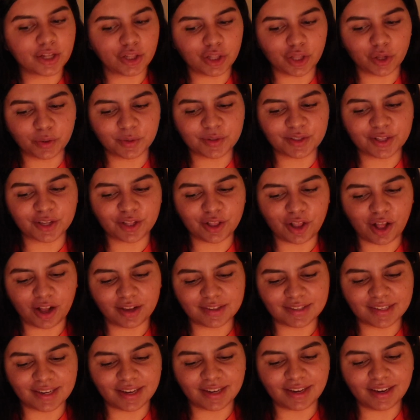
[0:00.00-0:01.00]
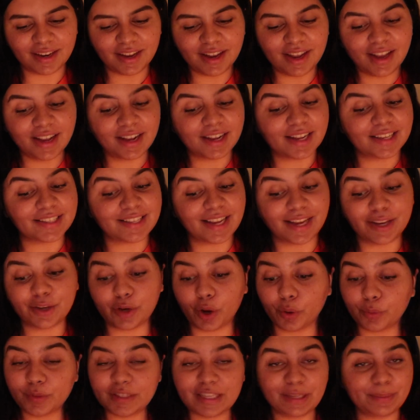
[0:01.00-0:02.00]
close the closet, cause ain't
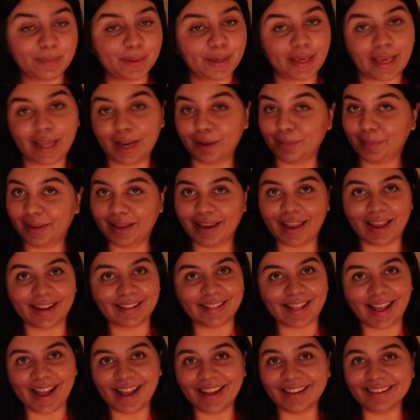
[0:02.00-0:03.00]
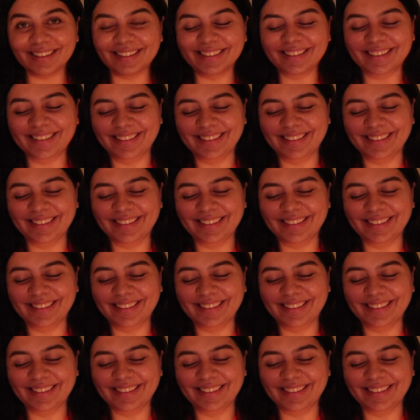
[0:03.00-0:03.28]
no demon getting me like that.